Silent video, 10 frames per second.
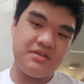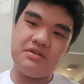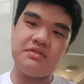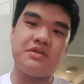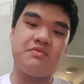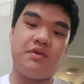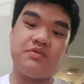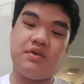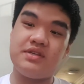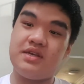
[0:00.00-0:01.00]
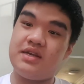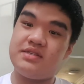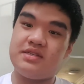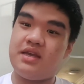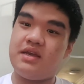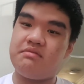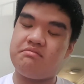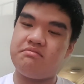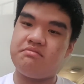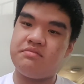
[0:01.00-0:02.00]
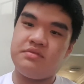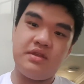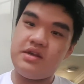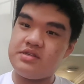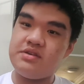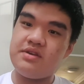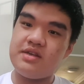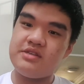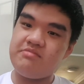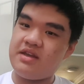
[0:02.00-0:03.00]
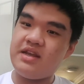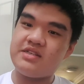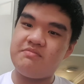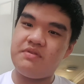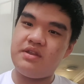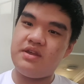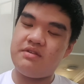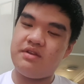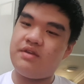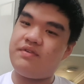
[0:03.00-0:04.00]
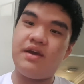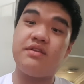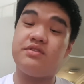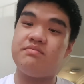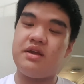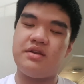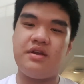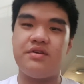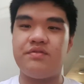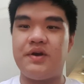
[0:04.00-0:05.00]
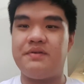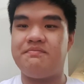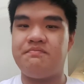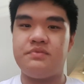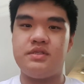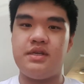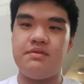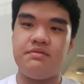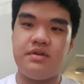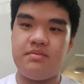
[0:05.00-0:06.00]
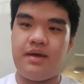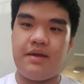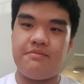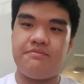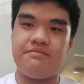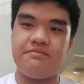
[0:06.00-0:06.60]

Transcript: So thanks for watching, guys, and I'll see you guys in my next opinion if I make another one. So goodbye.